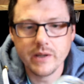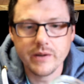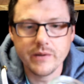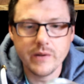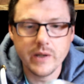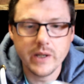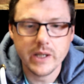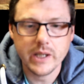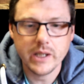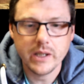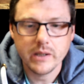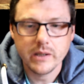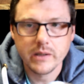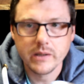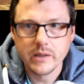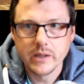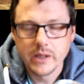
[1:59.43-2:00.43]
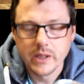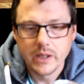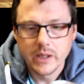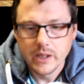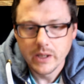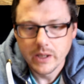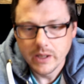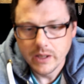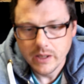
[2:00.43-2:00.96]
three.
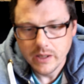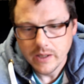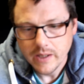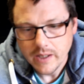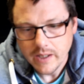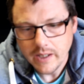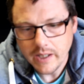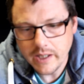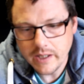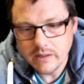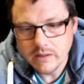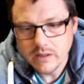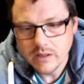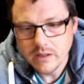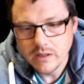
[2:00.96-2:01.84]
In,